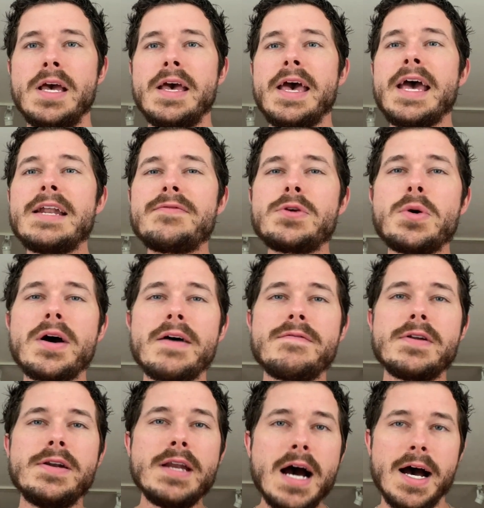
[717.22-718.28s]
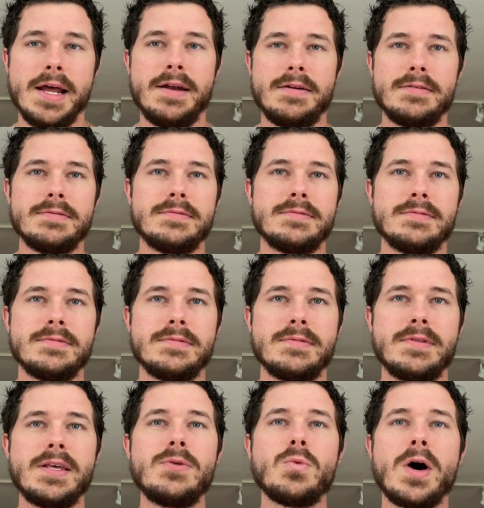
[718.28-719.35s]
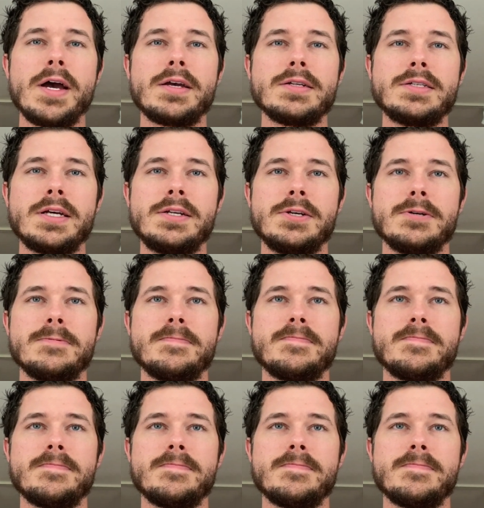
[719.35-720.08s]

And if you have none, then why continue?